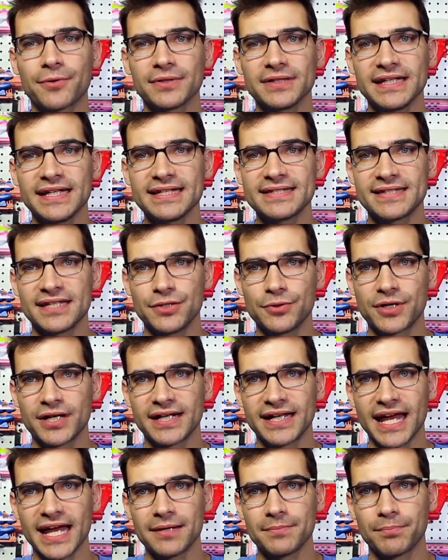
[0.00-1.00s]
release that you
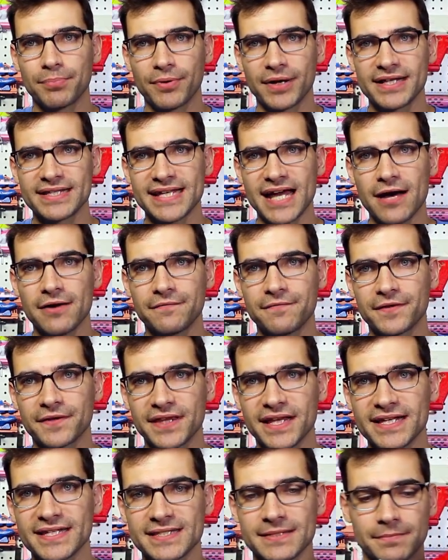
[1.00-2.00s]
can get and print out for
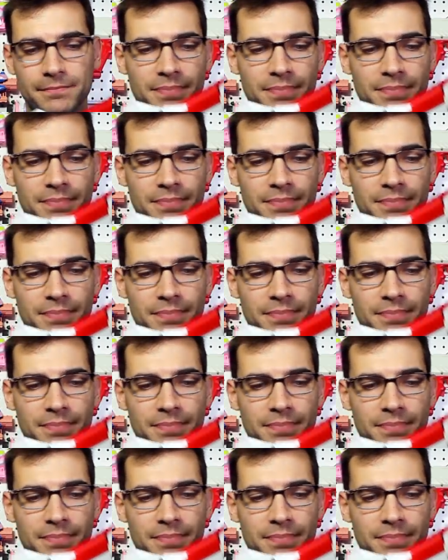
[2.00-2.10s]
this,